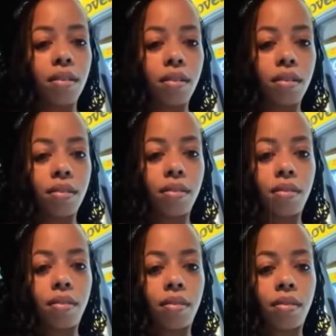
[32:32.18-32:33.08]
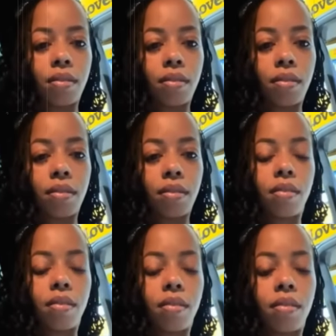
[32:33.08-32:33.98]

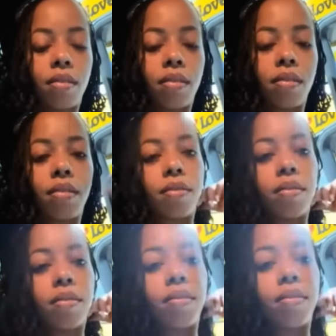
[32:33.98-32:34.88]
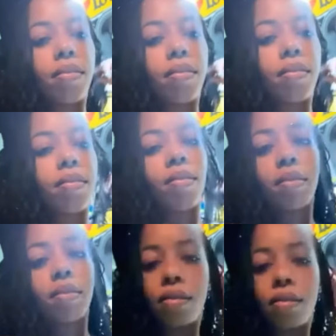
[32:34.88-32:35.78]

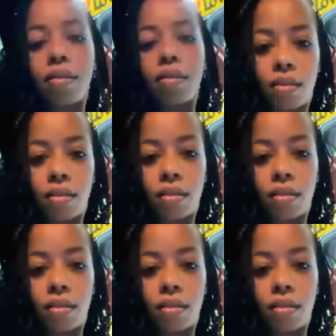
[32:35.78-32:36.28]
This person isn't speaking.